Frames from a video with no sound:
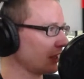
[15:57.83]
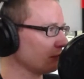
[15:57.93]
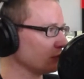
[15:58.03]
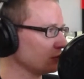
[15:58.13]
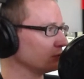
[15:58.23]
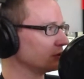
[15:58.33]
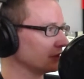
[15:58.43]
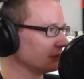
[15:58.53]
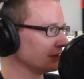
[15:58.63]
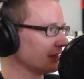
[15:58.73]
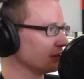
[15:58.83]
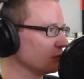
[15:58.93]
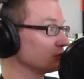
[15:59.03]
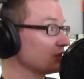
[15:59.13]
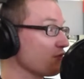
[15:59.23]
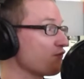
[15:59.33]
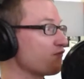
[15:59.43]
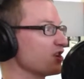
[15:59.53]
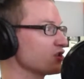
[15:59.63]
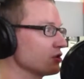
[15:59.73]
and reducing to get the most
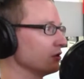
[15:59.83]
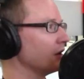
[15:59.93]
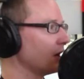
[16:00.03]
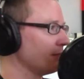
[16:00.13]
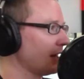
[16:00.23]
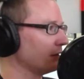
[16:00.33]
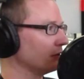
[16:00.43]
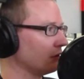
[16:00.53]
efficient amount